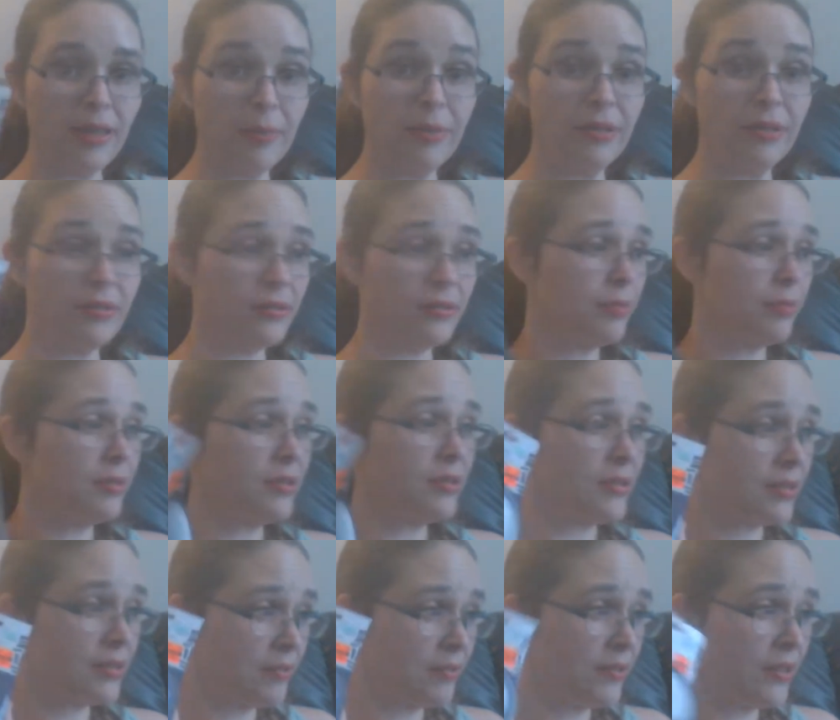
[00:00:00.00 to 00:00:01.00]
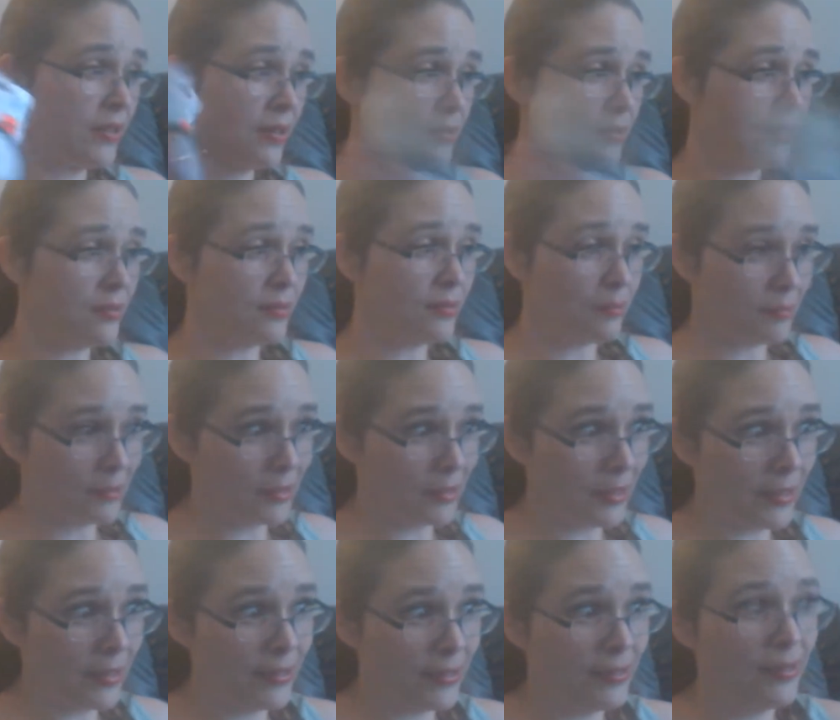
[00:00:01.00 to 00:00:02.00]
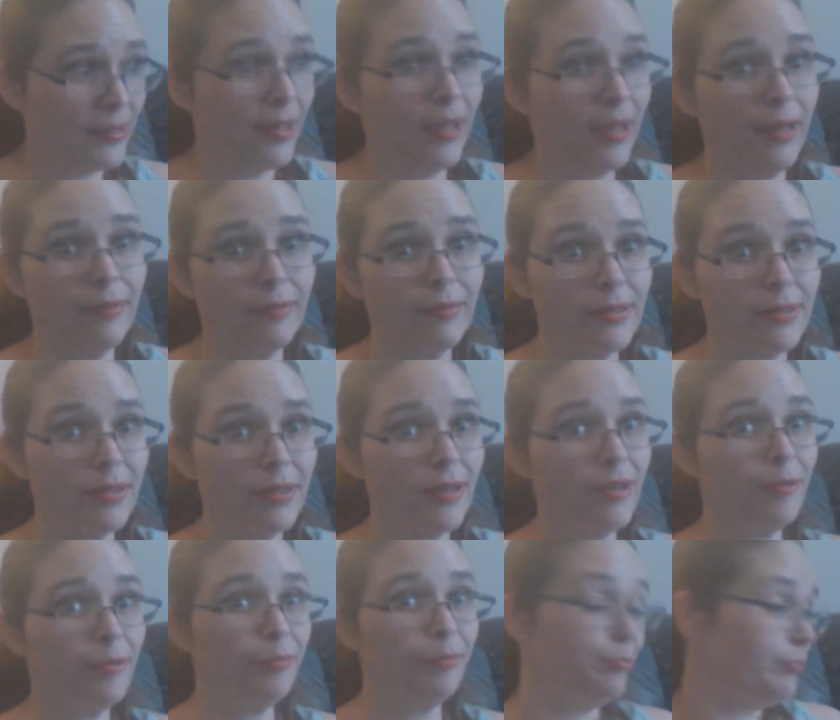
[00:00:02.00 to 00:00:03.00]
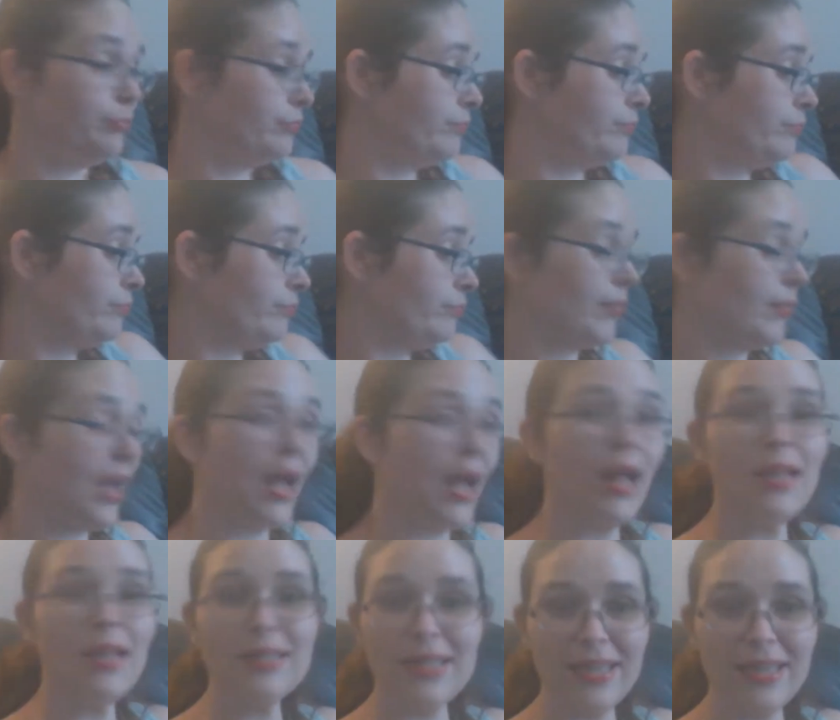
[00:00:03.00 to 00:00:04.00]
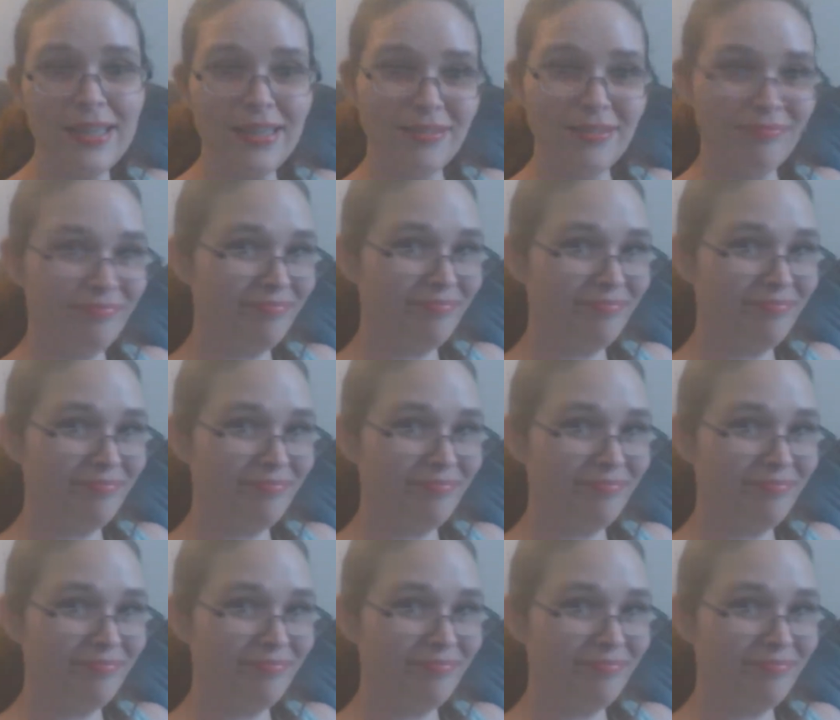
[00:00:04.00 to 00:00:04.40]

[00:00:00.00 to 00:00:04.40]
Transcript: I picked this up because it's 79 cents. I really like it, and I was like, I'll take it.